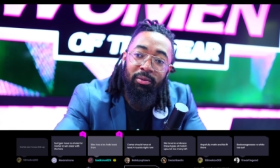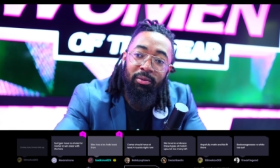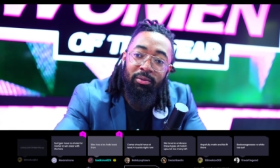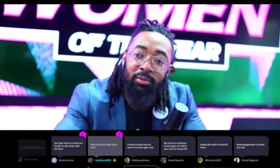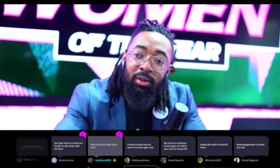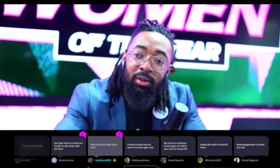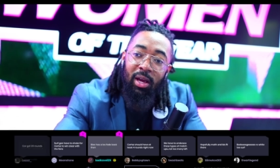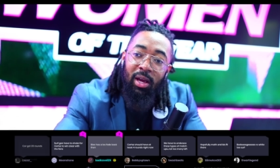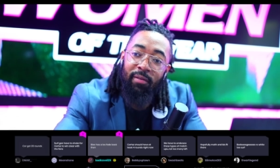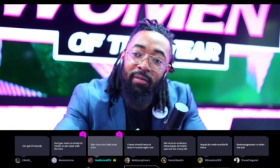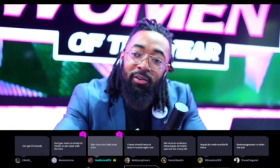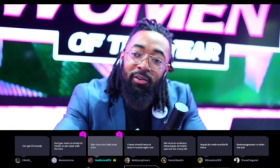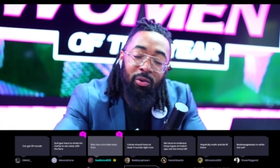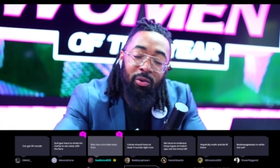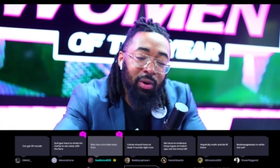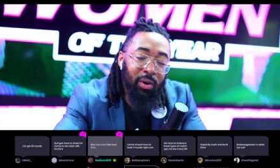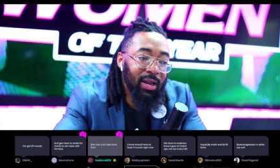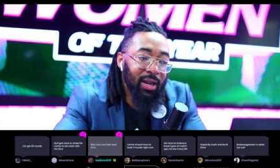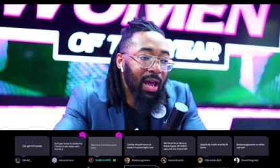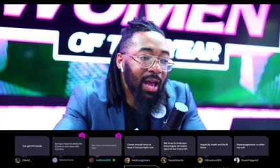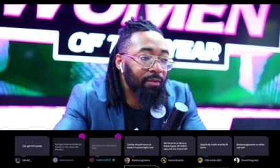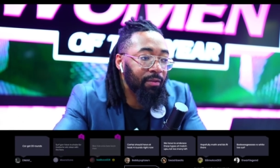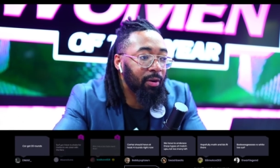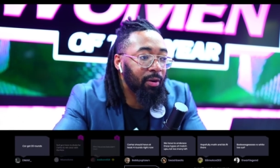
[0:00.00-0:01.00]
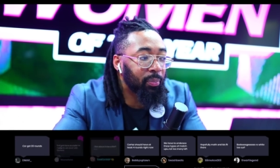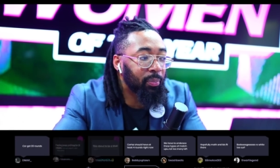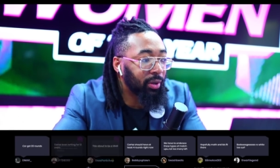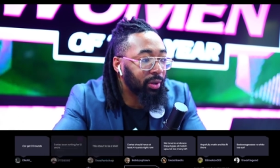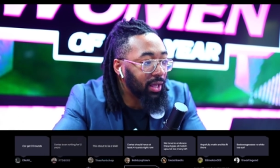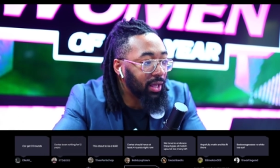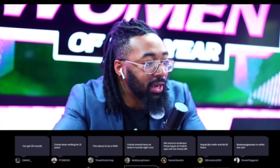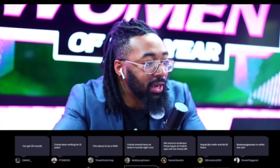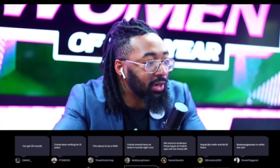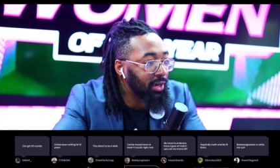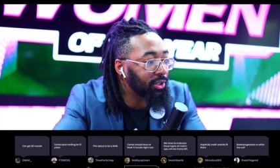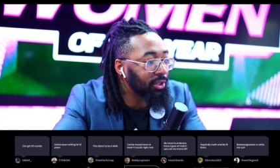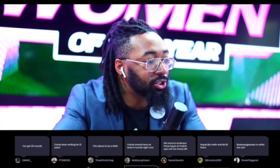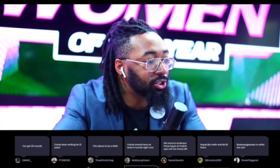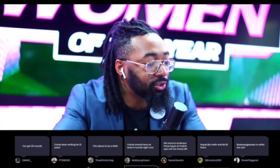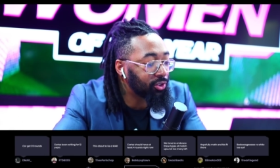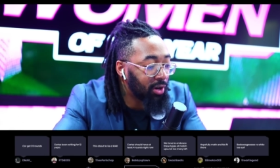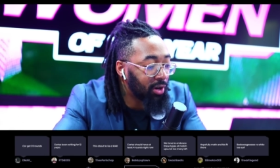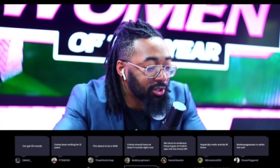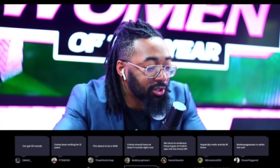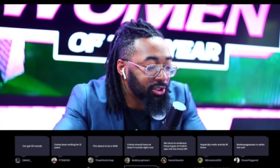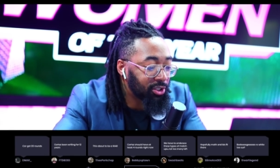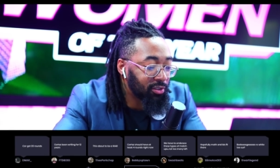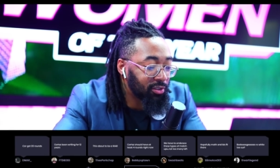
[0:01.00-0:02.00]
If you ain't have a plan or
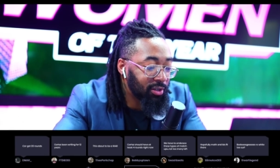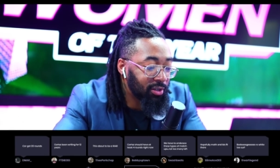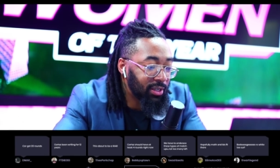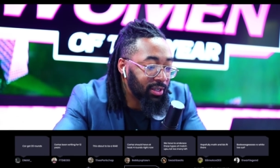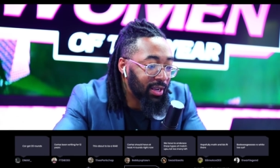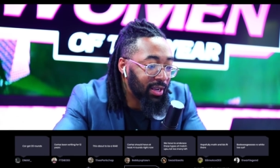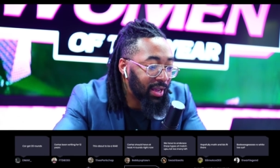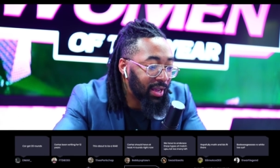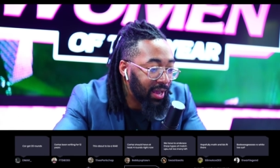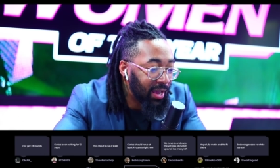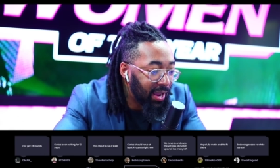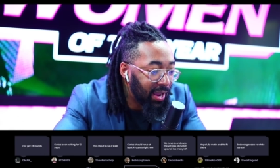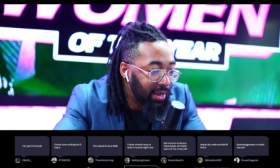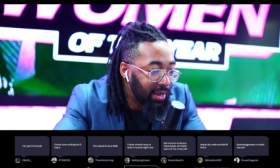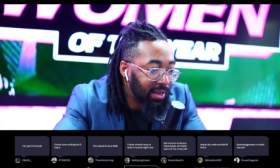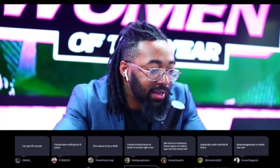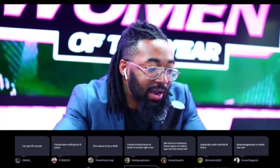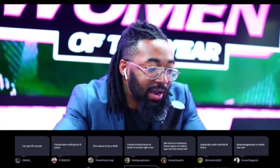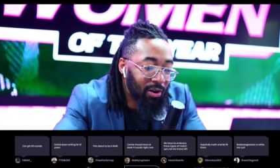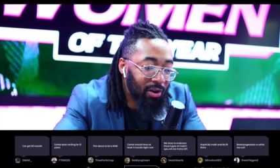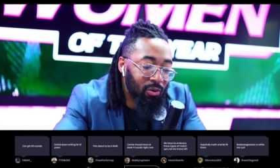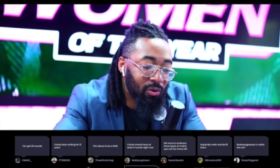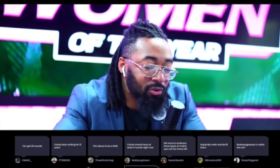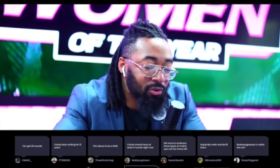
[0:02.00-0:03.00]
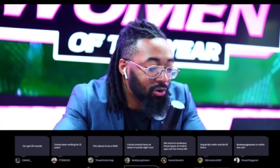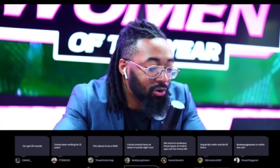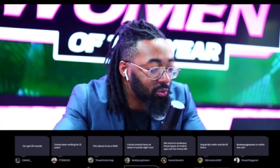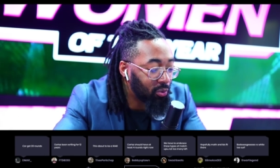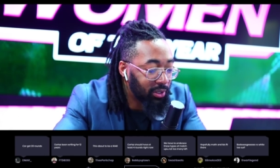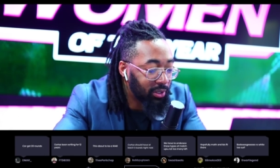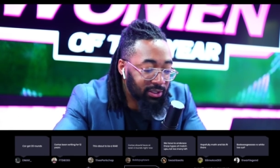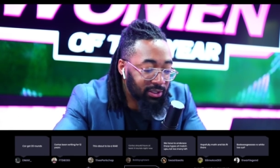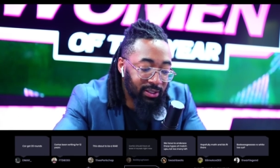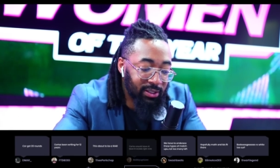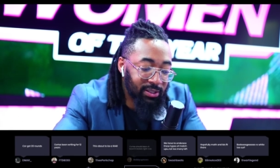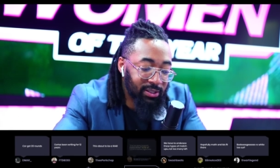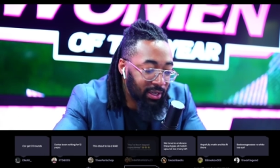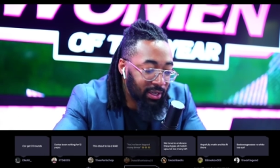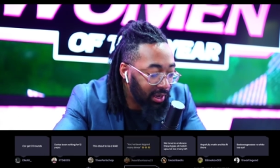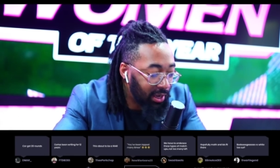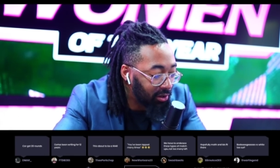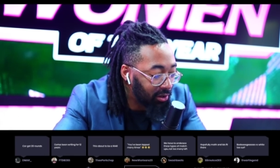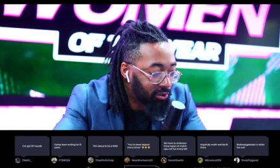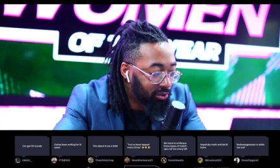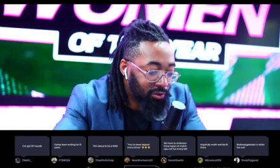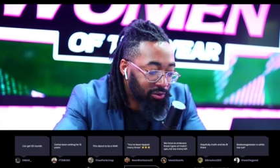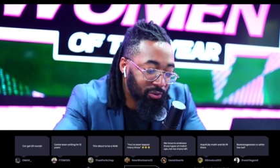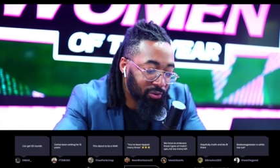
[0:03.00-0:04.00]
structure in your head, I don't know what to tell
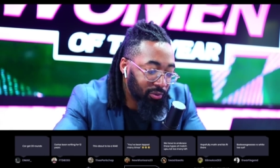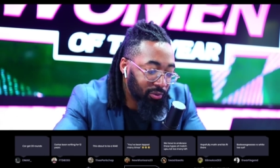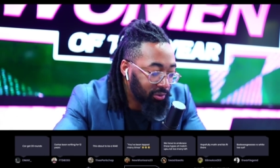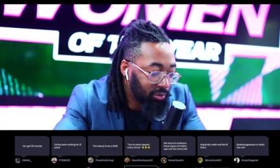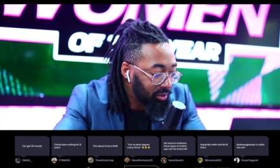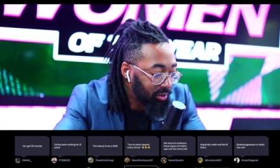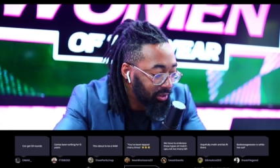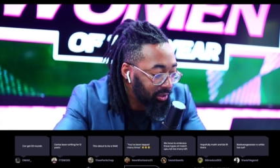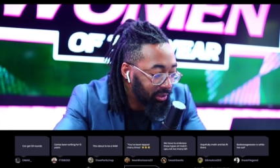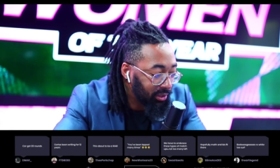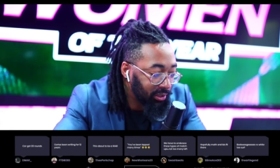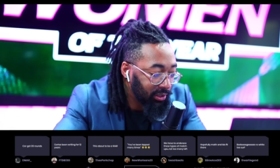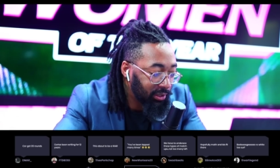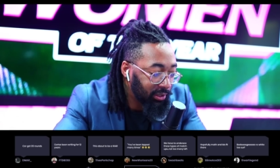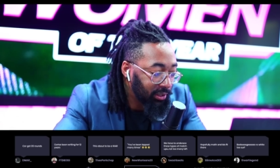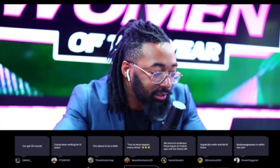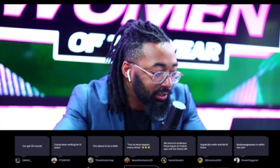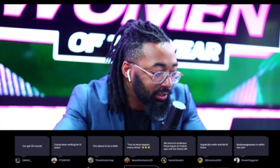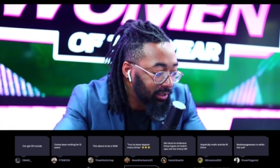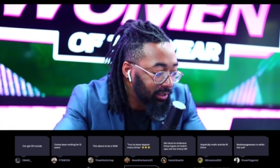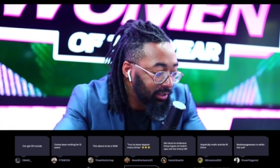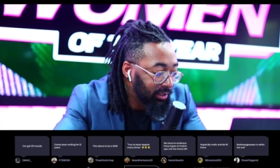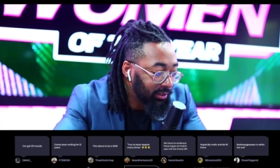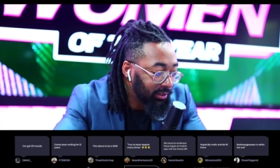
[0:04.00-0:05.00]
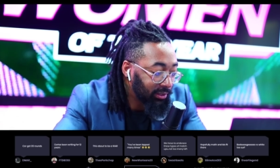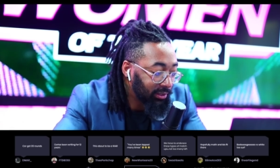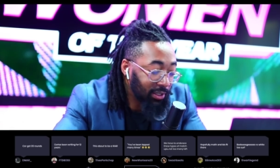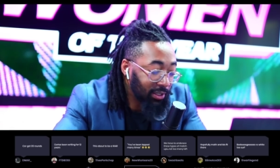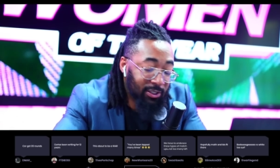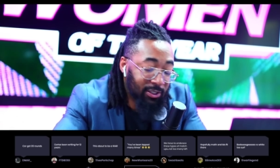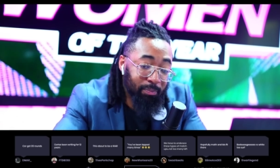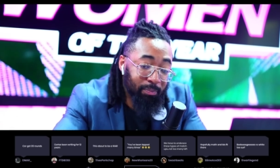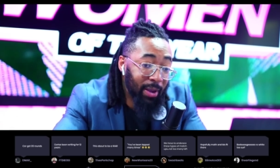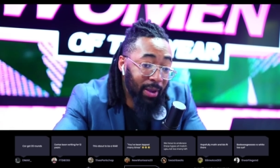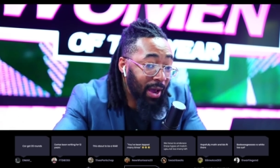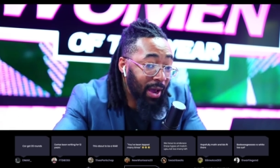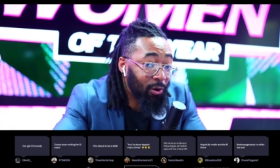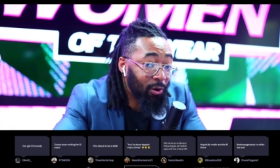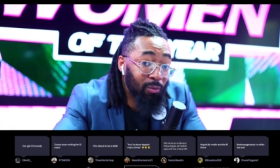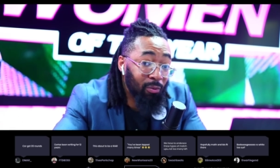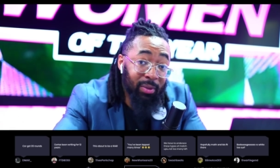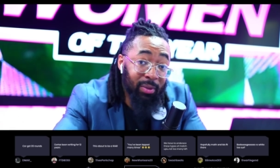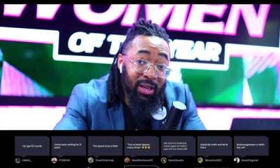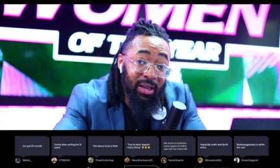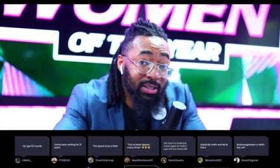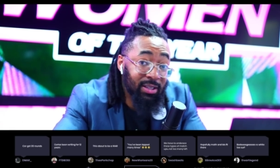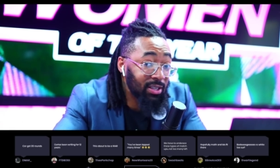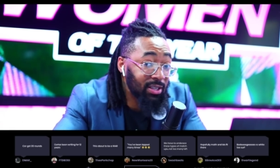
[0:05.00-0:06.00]
you. This battle
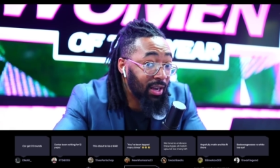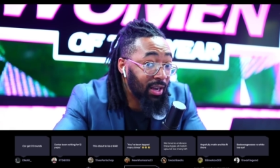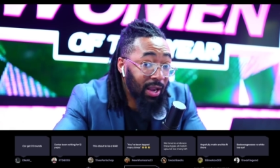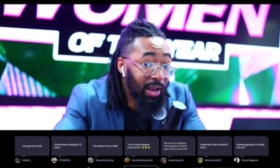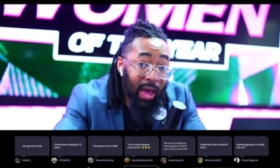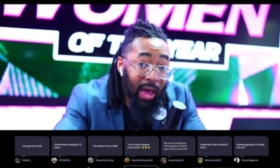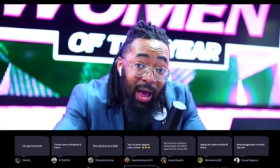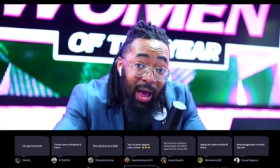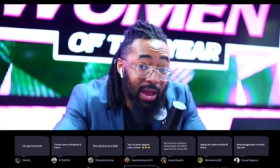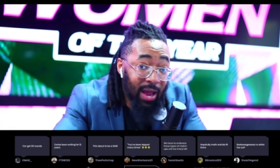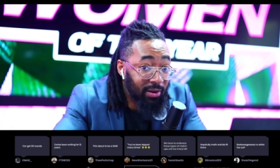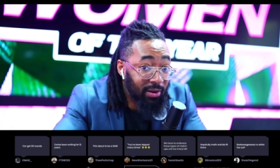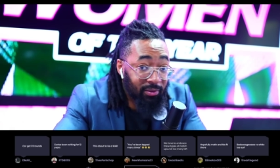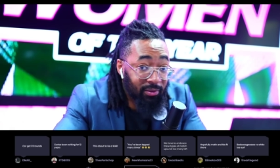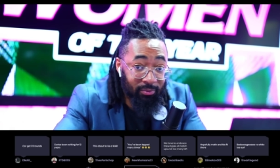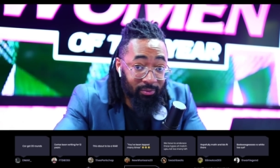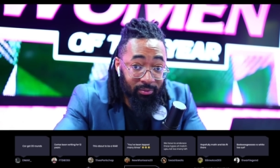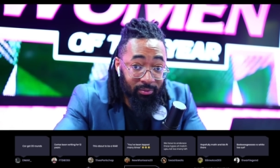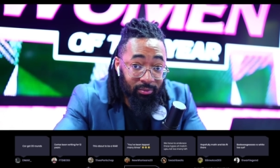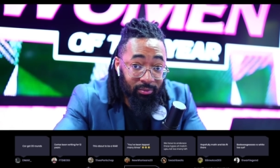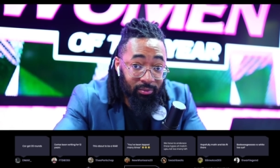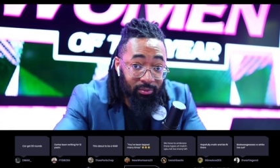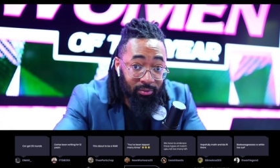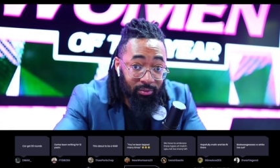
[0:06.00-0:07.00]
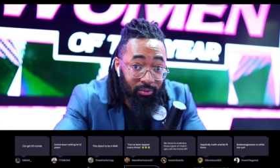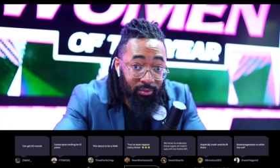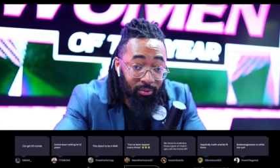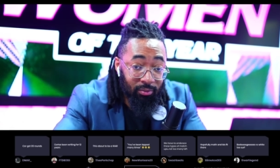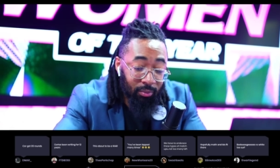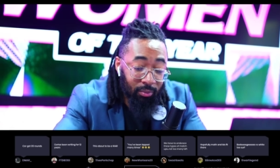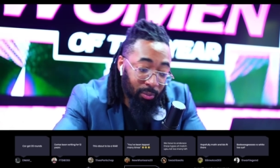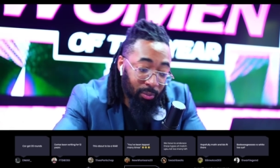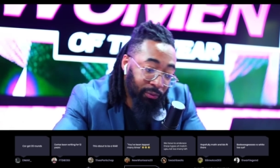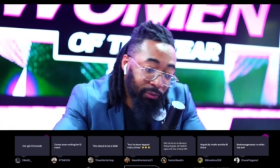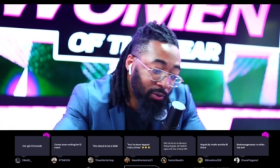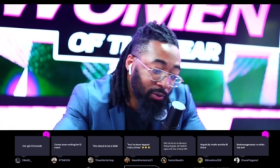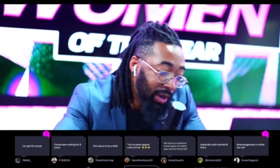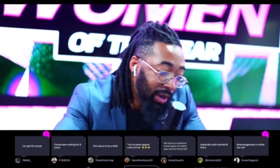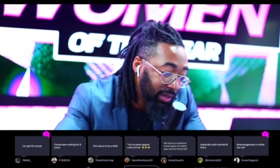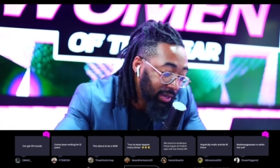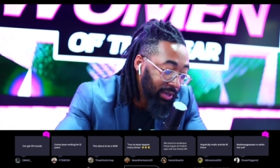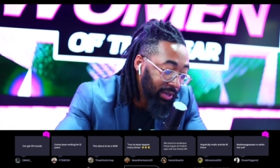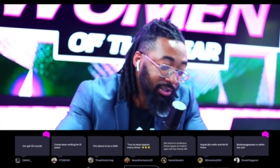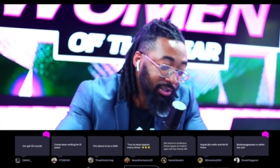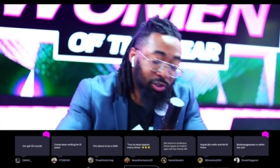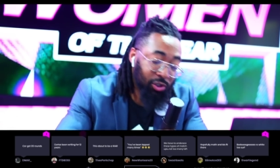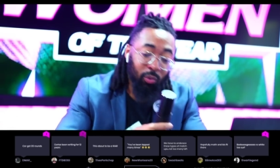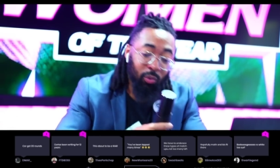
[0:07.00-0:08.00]
means a lot. Before I get
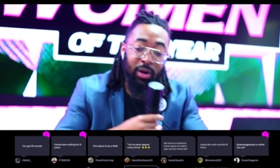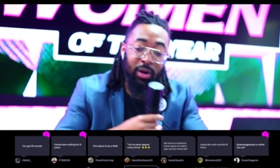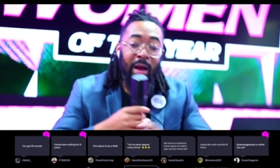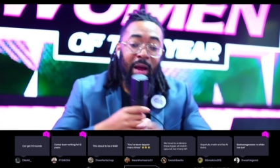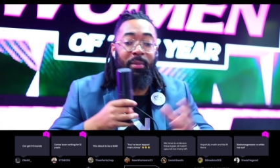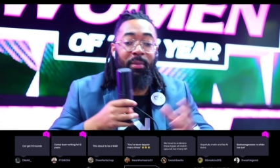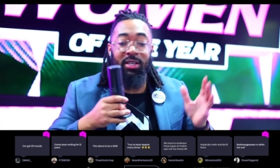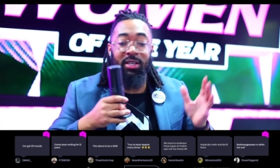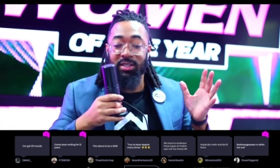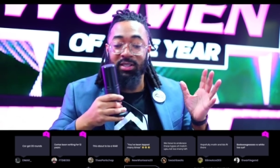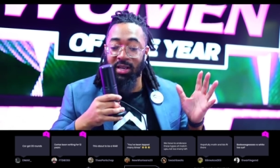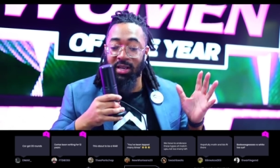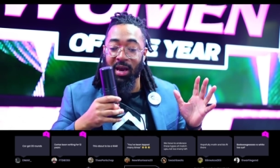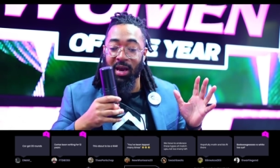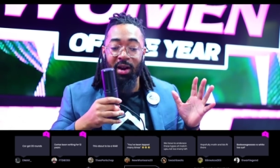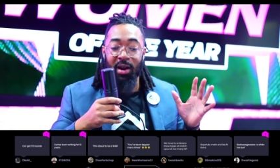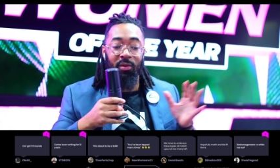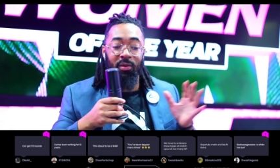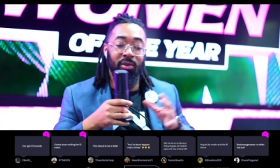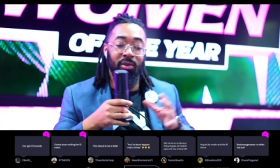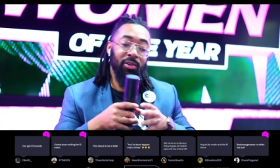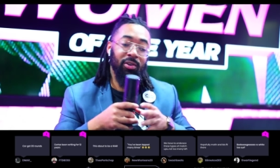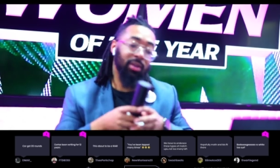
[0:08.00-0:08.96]
into what I'm going to say, I don't, you know,